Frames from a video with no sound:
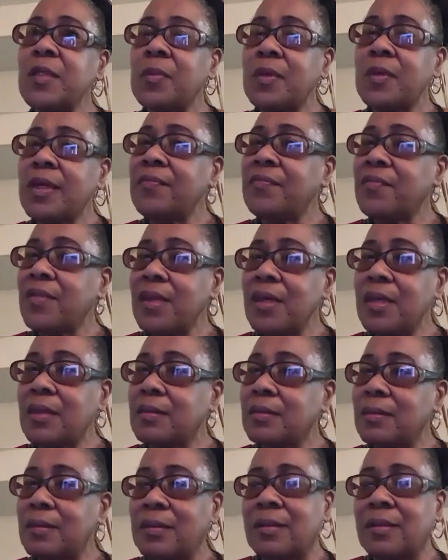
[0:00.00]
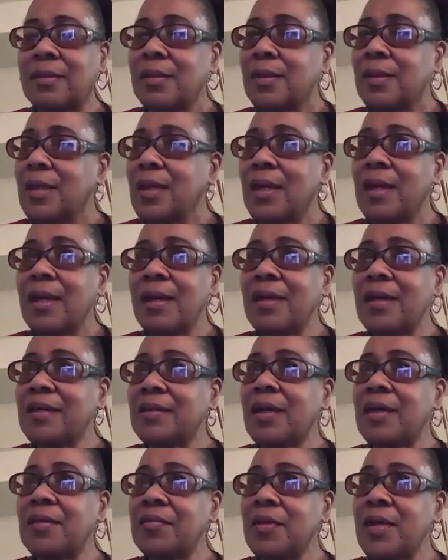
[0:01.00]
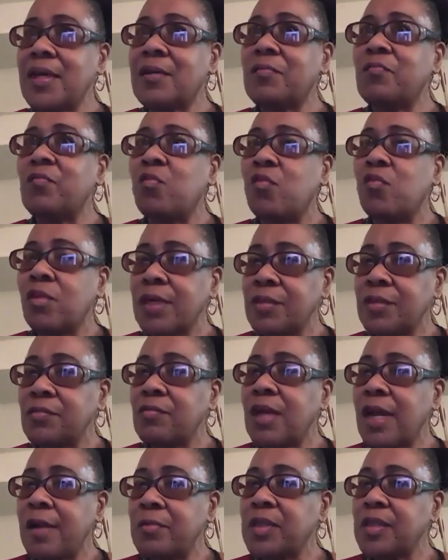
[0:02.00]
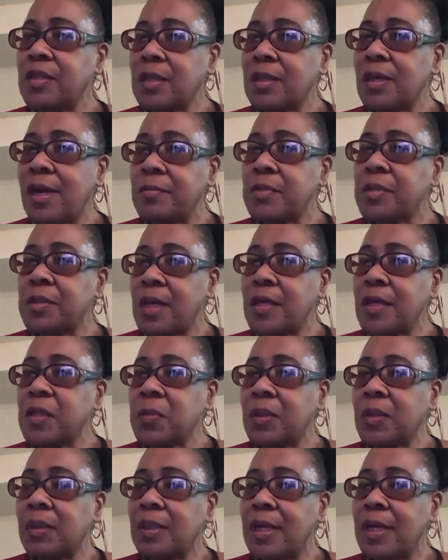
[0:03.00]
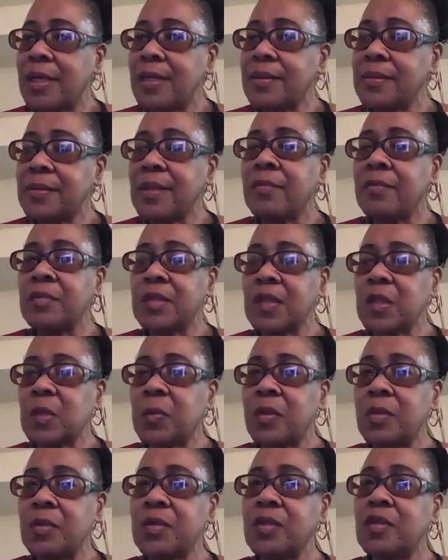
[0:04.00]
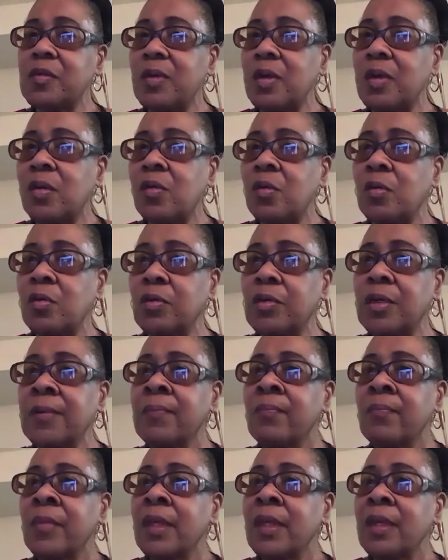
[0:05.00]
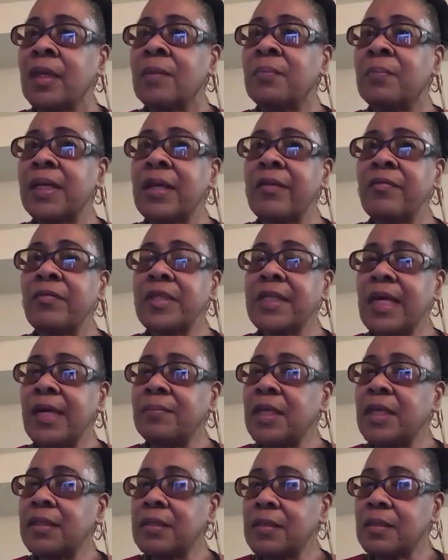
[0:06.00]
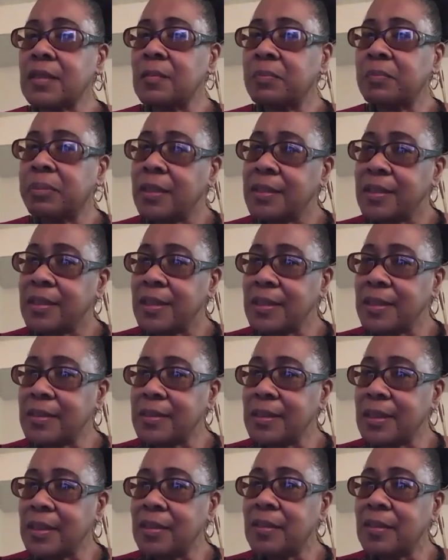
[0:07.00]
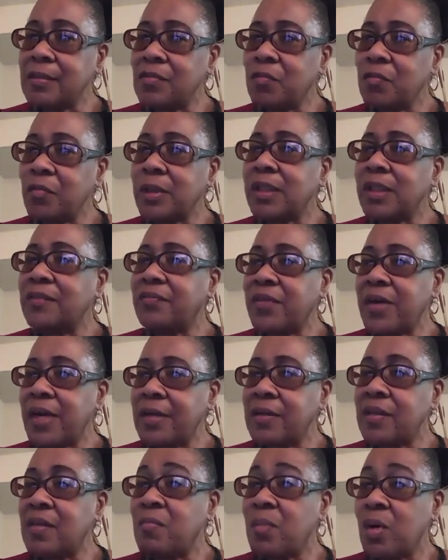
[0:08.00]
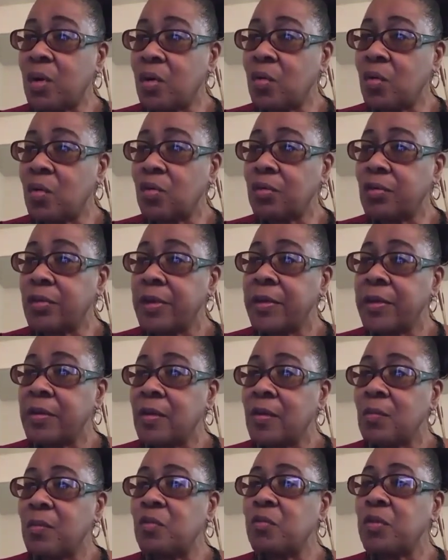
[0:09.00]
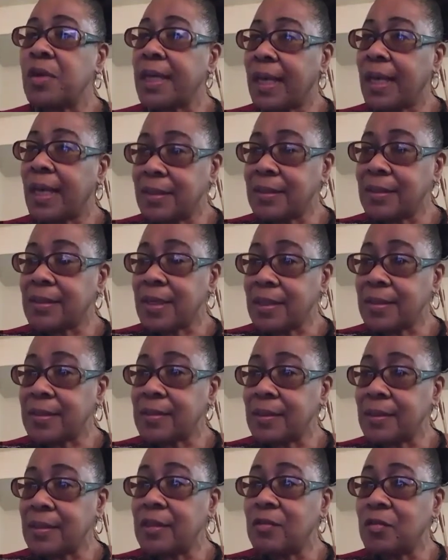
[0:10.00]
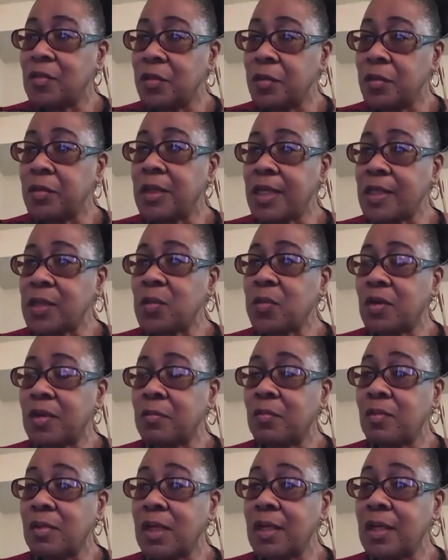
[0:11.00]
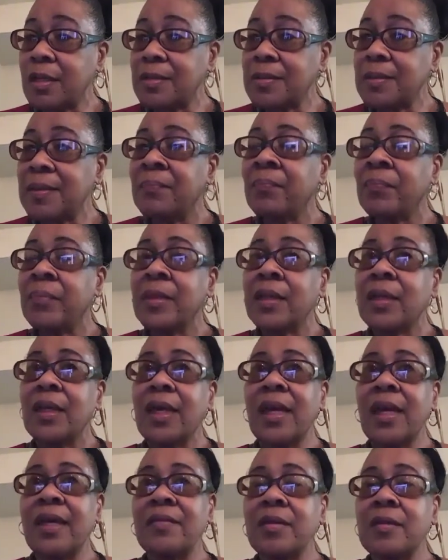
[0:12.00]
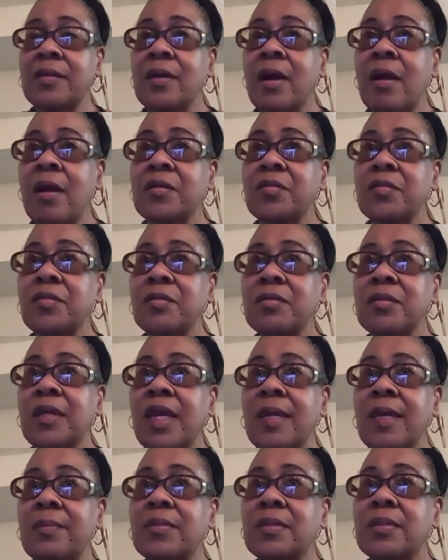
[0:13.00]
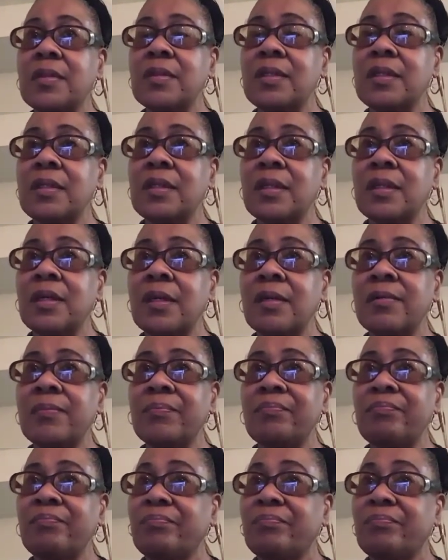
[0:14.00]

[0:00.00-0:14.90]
but I think one I was hospitalized. I was exposed to mold, but every time they took the blood test, they couldn't really find the mold. But we had tested and knew that's what it was. And the doctor came to the